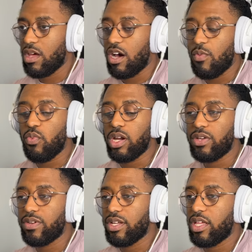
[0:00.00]
I'm
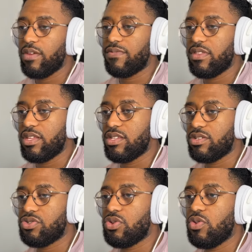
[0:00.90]
wondering if this is
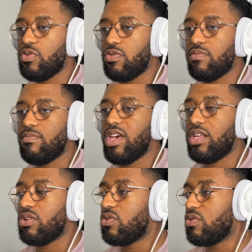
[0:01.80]
too
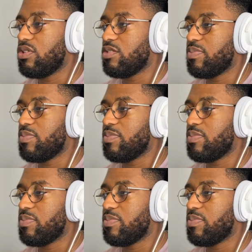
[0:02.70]
many chords,